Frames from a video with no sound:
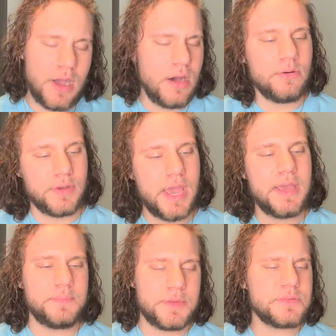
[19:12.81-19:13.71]
oh, okay,
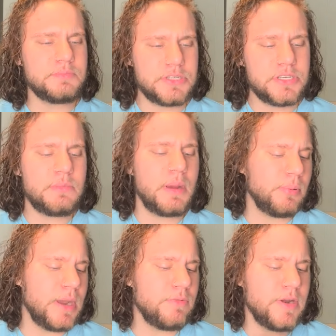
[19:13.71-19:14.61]
this is in my
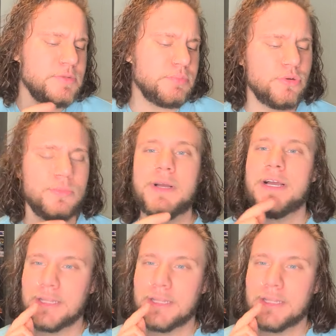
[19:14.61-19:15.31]
pay range, boom.